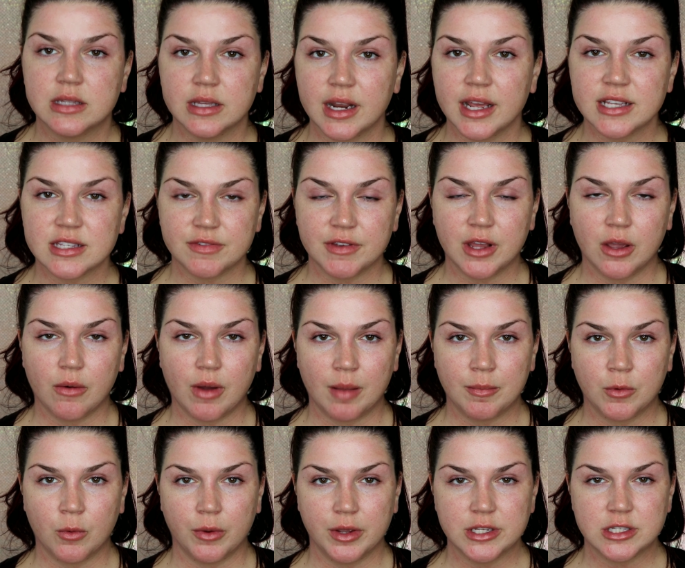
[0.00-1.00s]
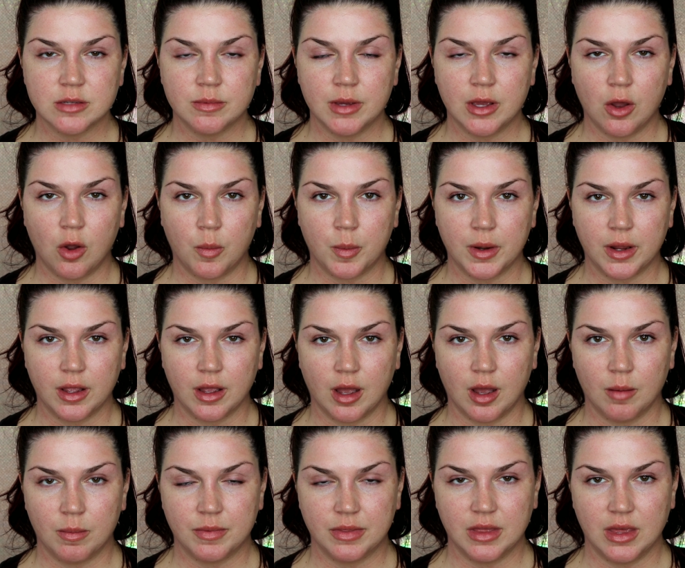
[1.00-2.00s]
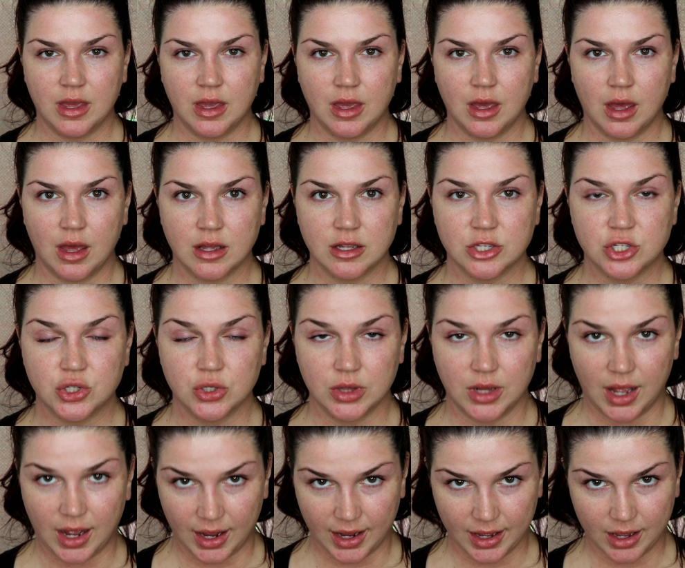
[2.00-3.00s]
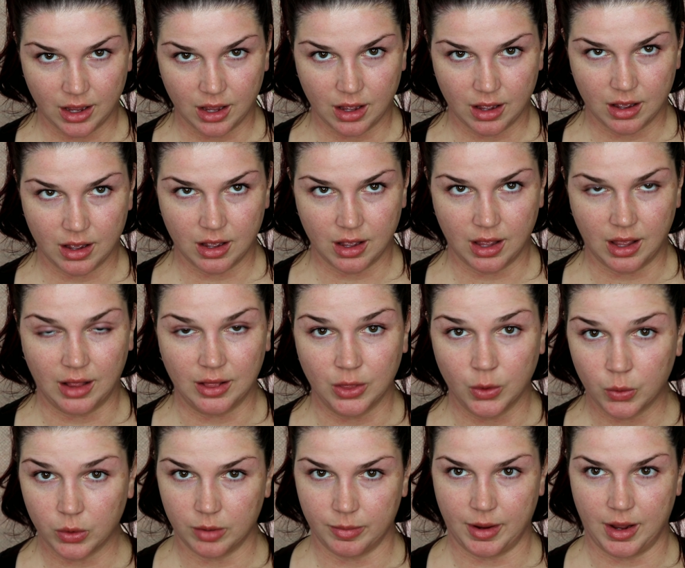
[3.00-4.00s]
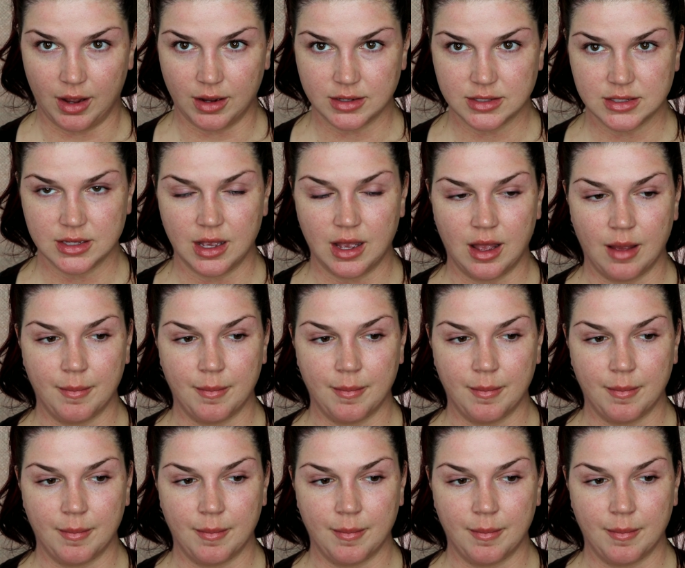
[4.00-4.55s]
Today's video I'm going to be opening up the July Allure box.